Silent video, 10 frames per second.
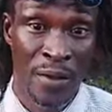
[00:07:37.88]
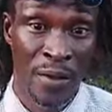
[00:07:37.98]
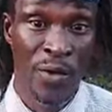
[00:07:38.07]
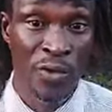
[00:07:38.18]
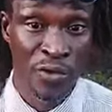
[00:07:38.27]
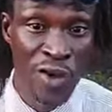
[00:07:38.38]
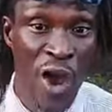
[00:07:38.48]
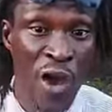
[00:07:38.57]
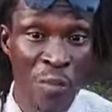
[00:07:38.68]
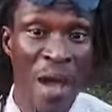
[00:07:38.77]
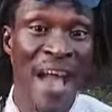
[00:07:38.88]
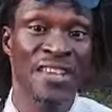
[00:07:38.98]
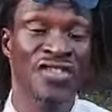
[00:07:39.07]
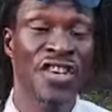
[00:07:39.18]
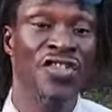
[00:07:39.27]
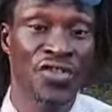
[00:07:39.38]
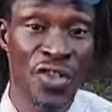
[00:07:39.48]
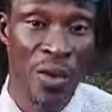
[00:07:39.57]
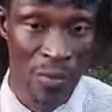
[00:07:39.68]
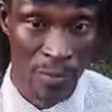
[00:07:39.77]
Controlled by the
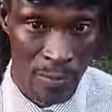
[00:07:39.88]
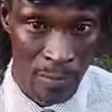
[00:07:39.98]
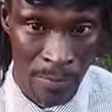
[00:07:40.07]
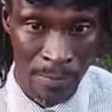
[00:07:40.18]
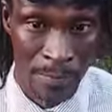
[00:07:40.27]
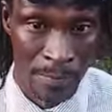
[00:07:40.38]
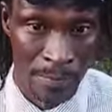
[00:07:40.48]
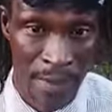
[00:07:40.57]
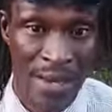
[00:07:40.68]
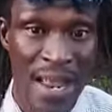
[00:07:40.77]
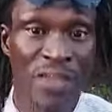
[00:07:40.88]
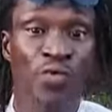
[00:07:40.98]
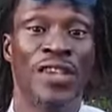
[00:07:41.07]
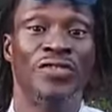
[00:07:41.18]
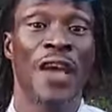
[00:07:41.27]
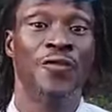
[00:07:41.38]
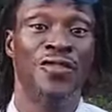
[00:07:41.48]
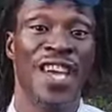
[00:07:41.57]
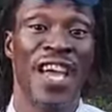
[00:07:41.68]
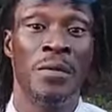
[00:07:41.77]
system. Now that's what they try for
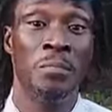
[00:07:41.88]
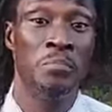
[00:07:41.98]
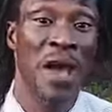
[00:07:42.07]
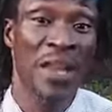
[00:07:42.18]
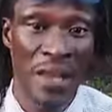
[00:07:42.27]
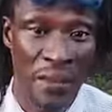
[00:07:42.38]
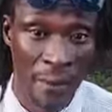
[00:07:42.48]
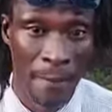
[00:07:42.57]
say embedded.